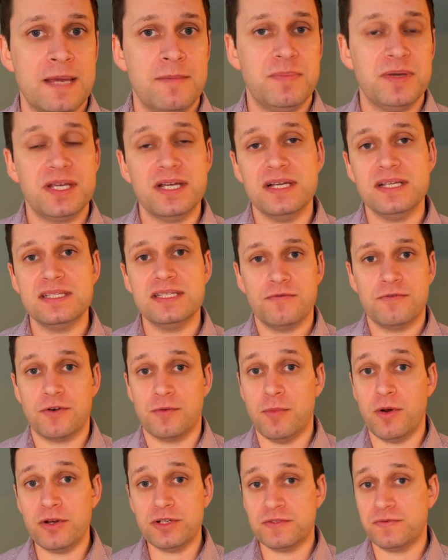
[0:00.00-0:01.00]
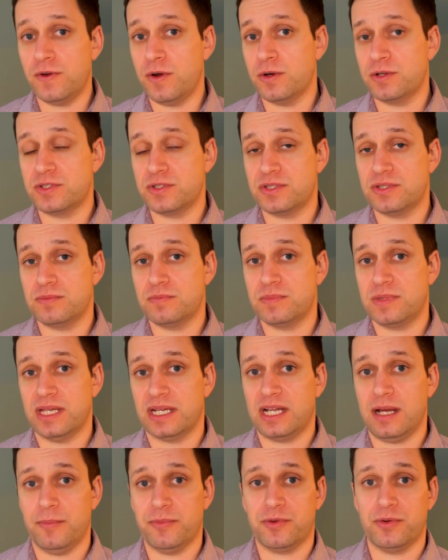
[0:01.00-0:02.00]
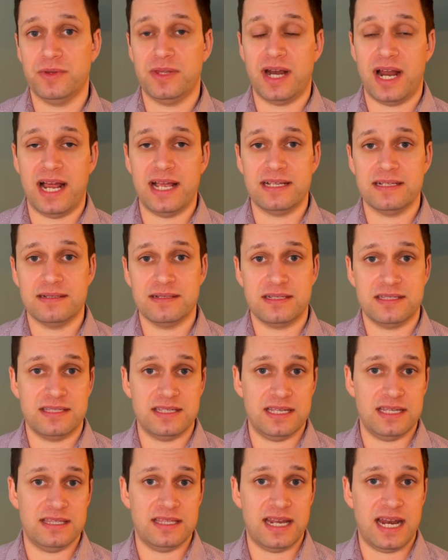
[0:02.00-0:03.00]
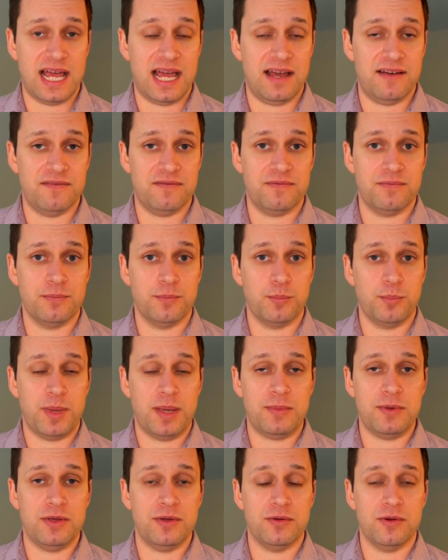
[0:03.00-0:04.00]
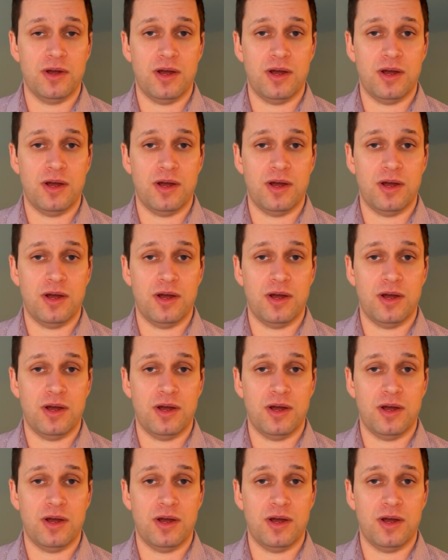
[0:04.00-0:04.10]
Because for most folks that come through that I see that have maybe